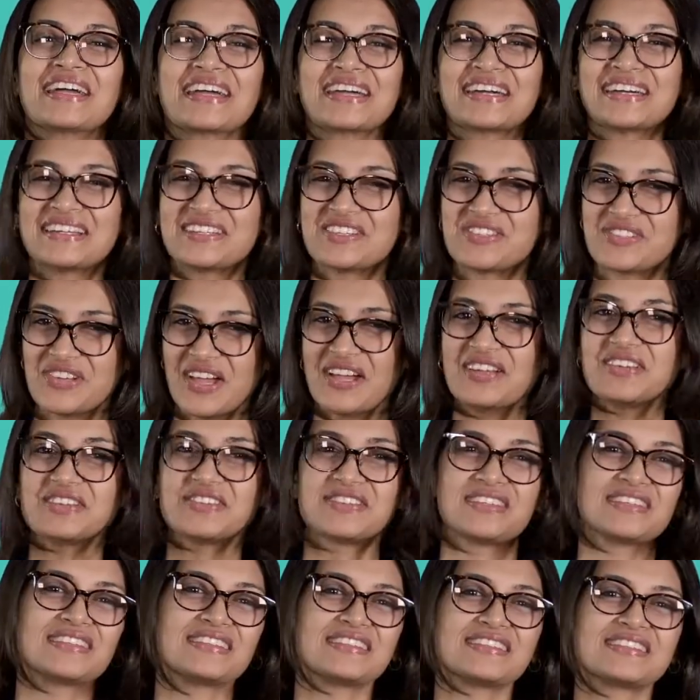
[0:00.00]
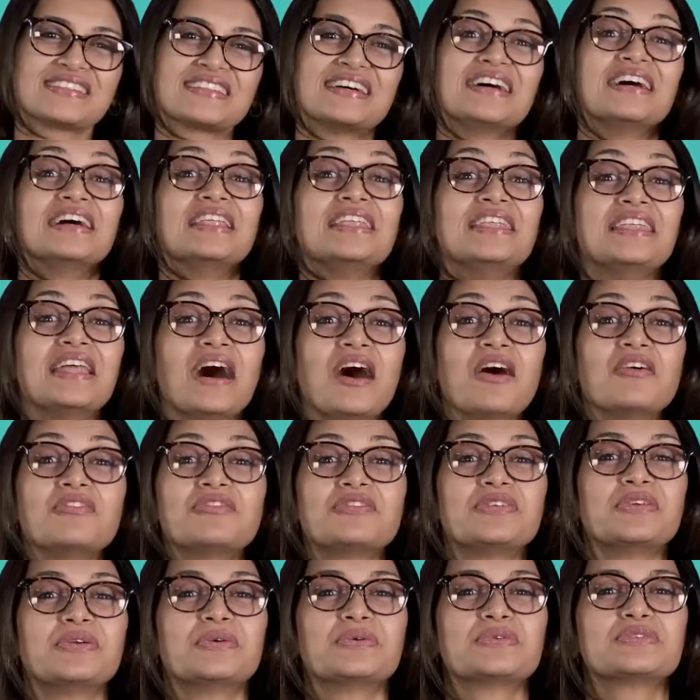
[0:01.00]
Conjunctions allow
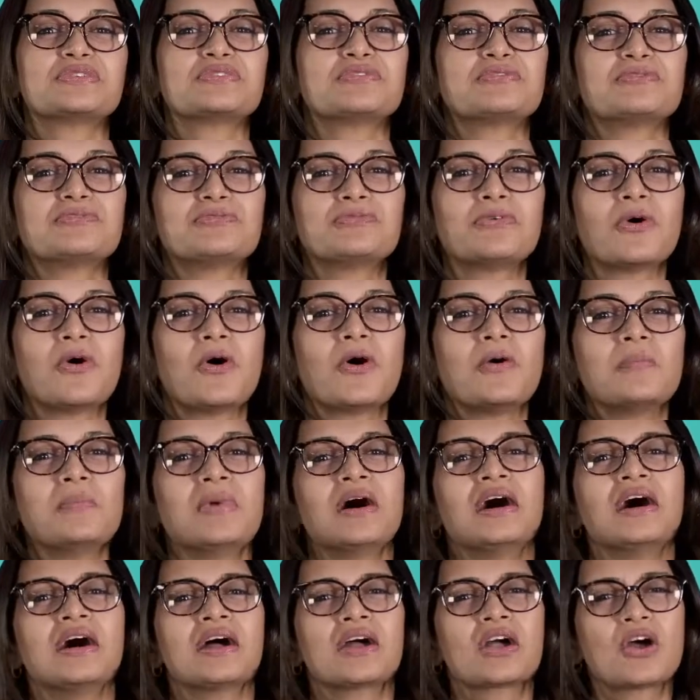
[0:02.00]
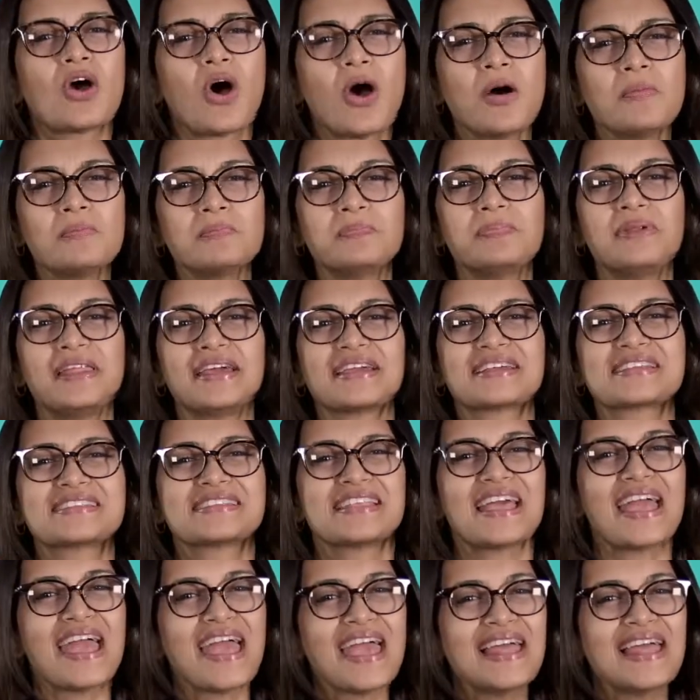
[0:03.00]
you to form complex,